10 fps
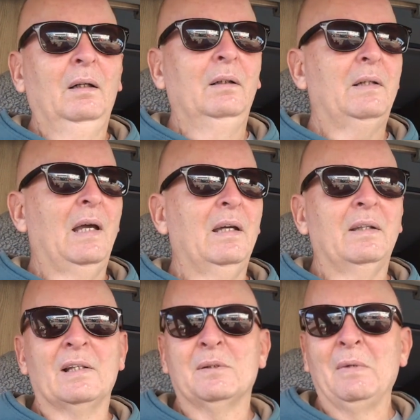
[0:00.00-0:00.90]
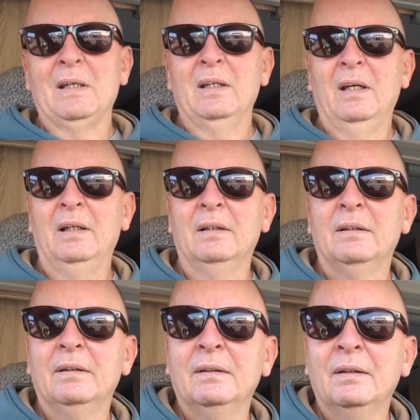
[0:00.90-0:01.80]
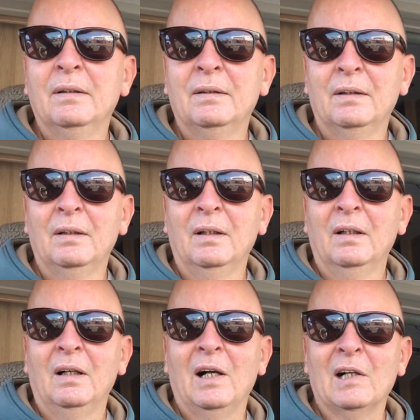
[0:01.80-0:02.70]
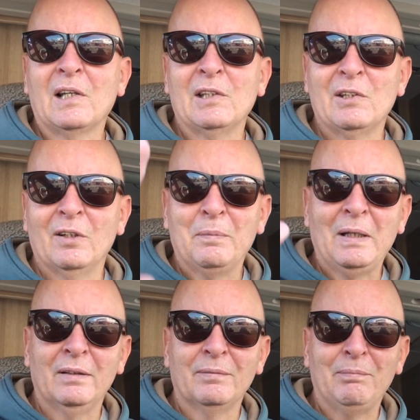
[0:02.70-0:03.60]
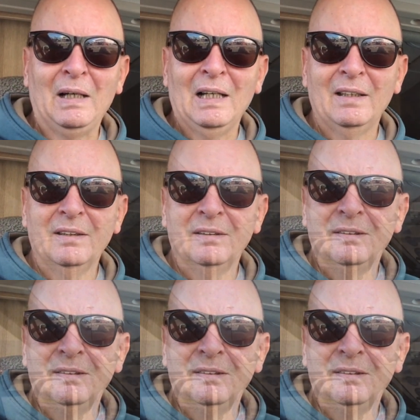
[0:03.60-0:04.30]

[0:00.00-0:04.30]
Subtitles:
Okay, that's me. I'll catch you in a bit. Bye.